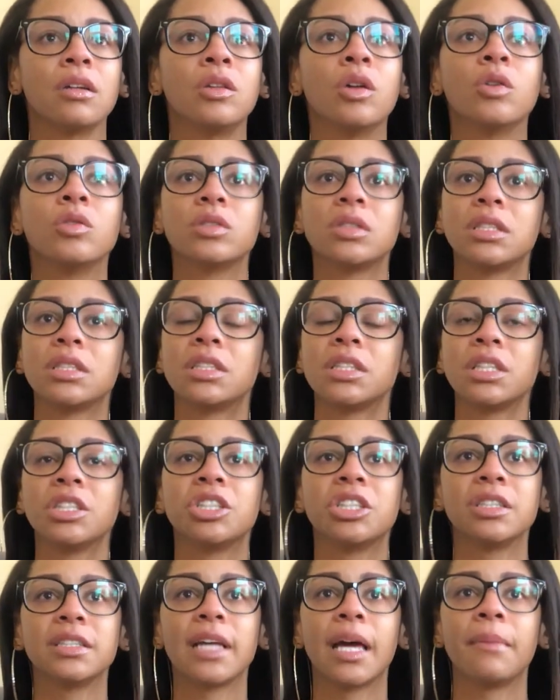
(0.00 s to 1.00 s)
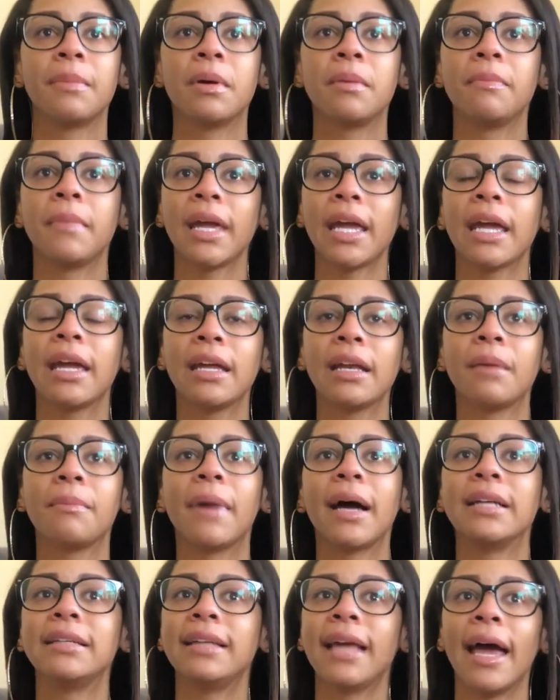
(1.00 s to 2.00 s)
those decisions have been made, and
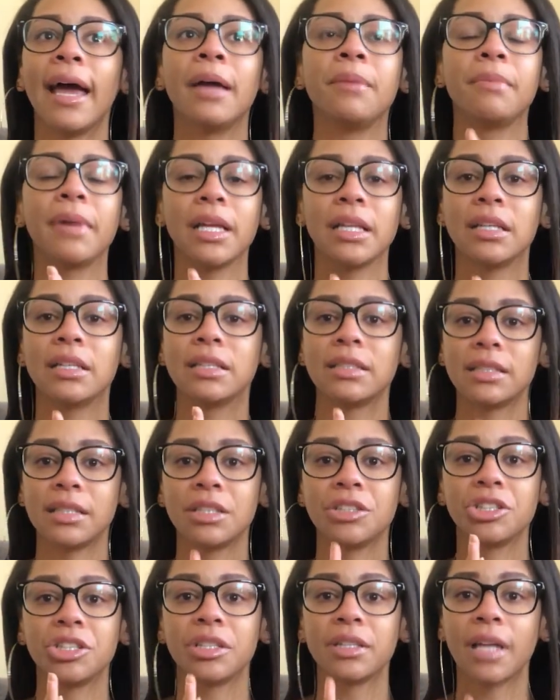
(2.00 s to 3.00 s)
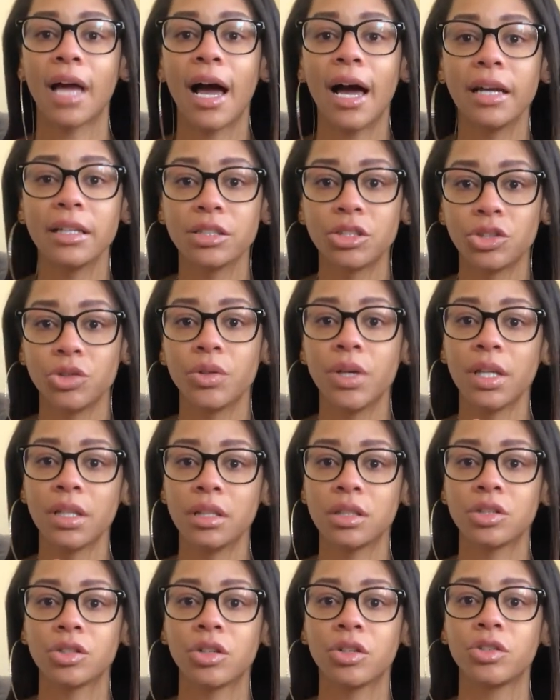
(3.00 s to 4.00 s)
my dad made the decision not to get
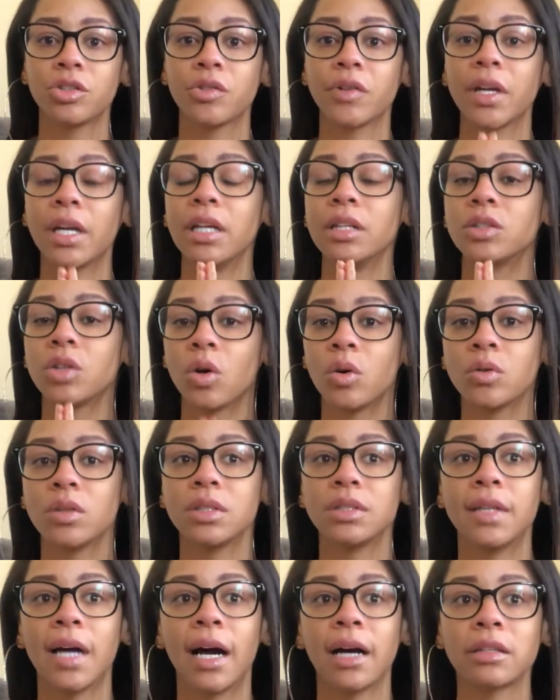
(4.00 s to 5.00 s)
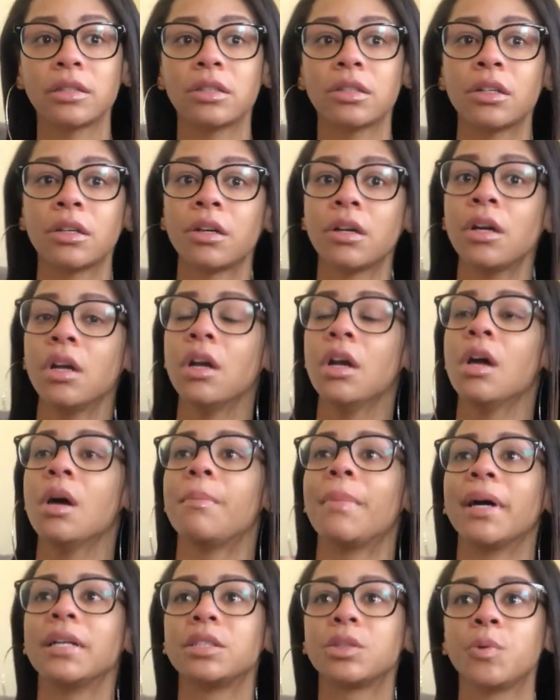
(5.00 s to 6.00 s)
the surgery, he told the doctor
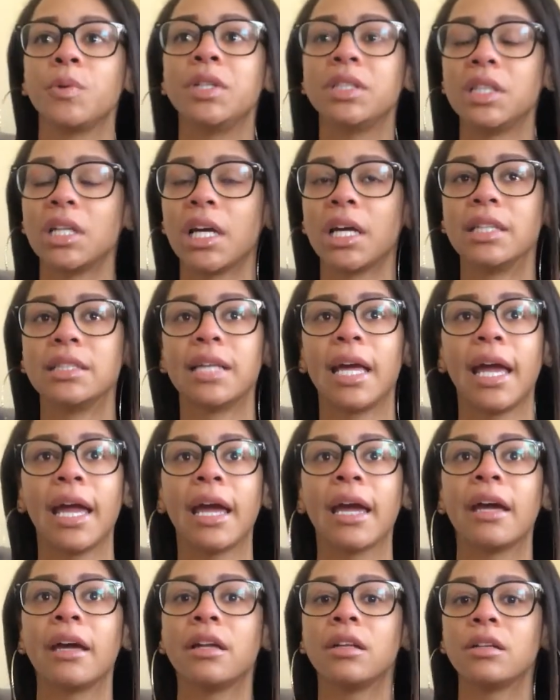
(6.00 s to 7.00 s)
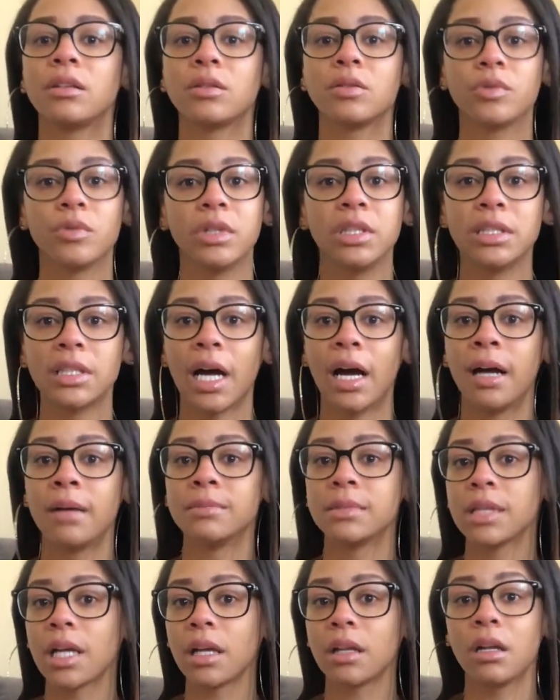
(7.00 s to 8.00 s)
by squeezing his hand 3
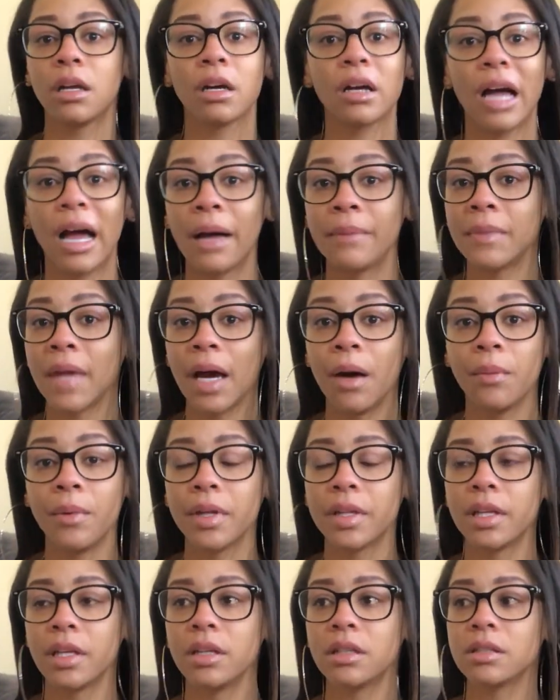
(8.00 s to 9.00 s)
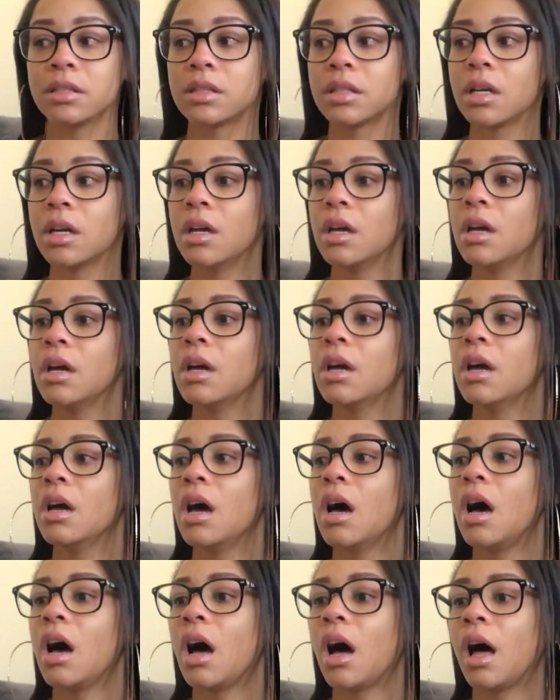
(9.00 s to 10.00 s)
times, like, look, I'm not with this.
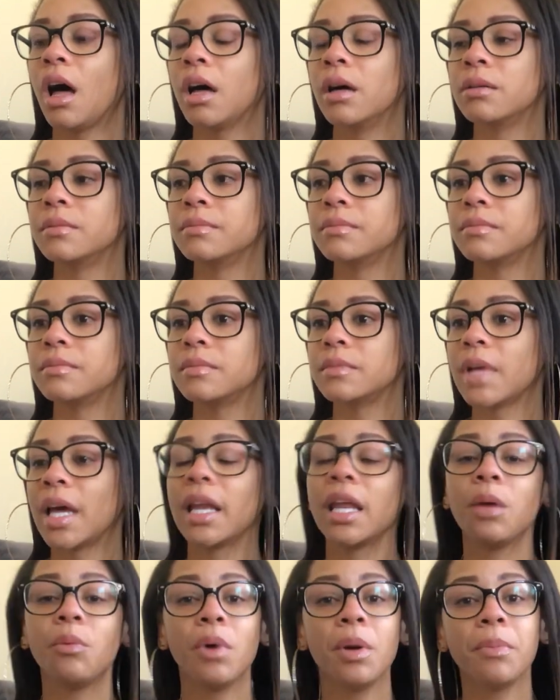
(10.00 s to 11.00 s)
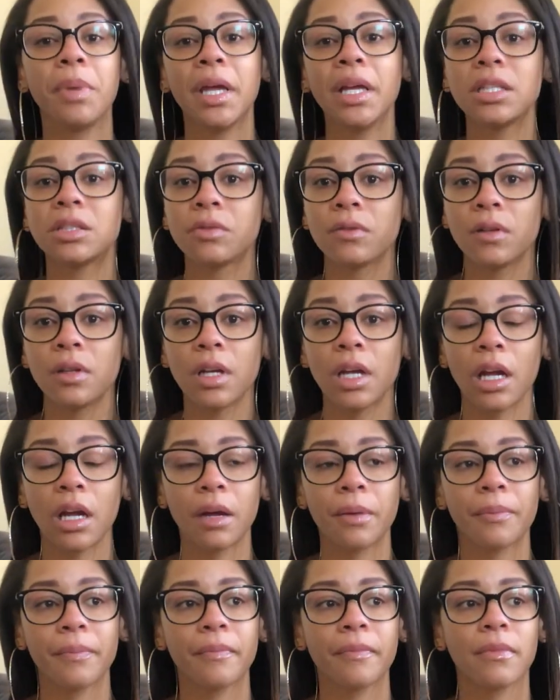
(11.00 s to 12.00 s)
And he went peacefully.
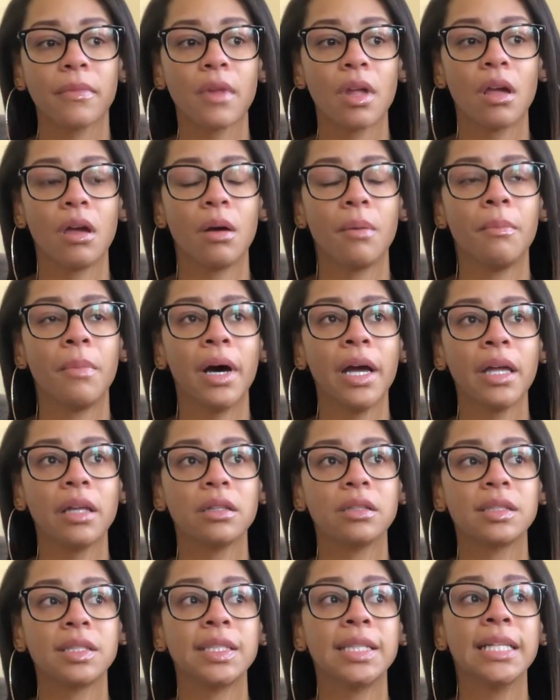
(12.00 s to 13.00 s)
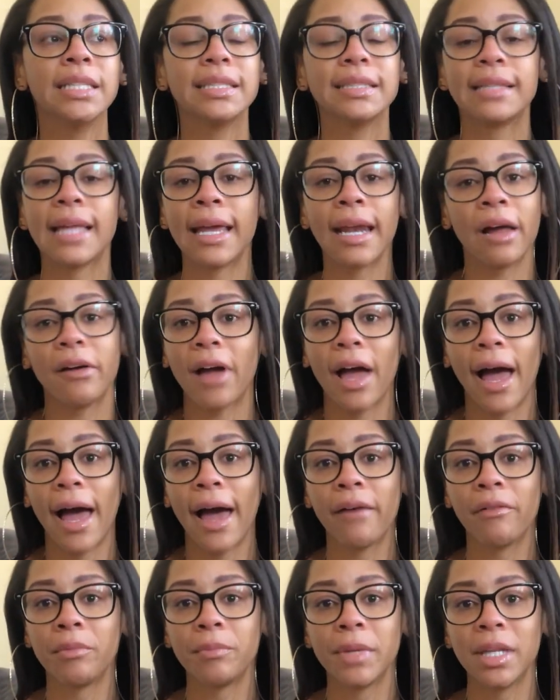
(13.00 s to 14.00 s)
But since then, I
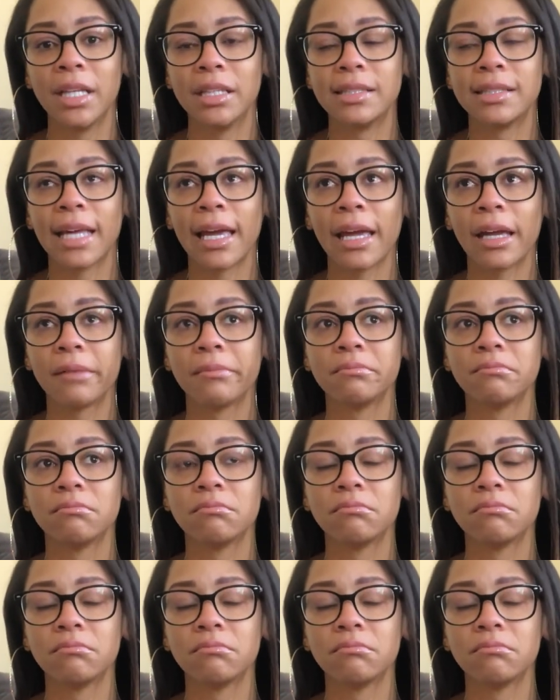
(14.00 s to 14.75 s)
haven't been the same.